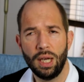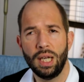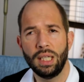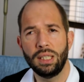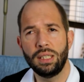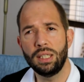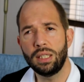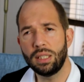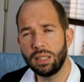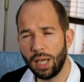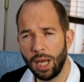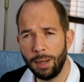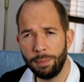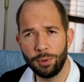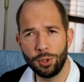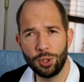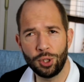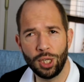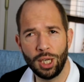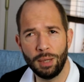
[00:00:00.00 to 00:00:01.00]

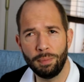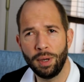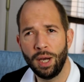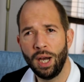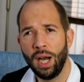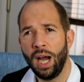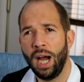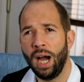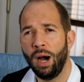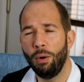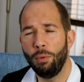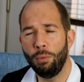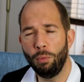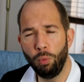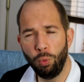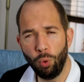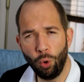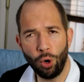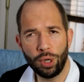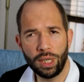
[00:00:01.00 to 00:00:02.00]
Discipleship,
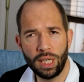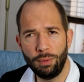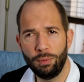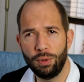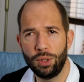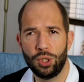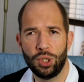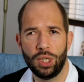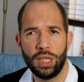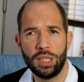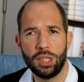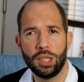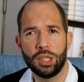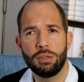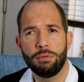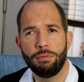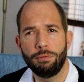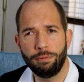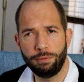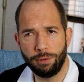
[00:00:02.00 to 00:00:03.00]
walking with Jesus,
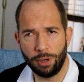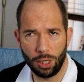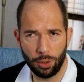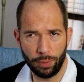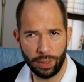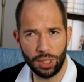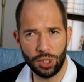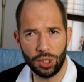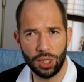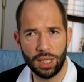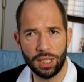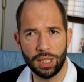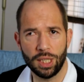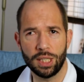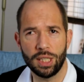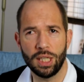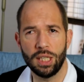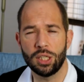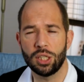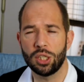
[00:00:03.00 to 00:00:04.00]
following Jesus
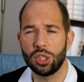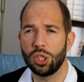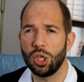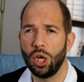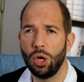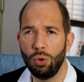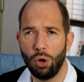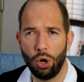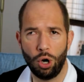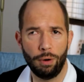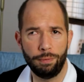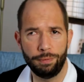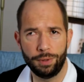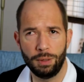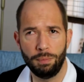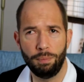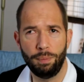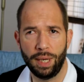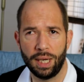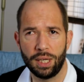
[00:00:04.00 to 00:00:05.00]
is so
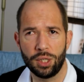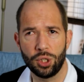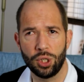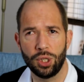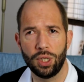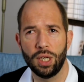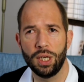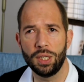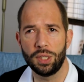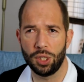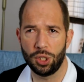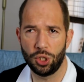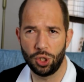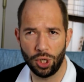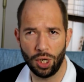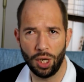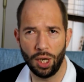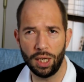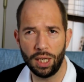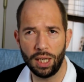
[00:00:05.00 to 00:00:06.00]
often pictured as a
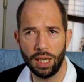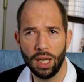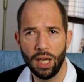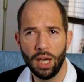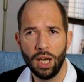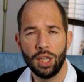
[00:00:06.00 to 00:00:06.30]
journey.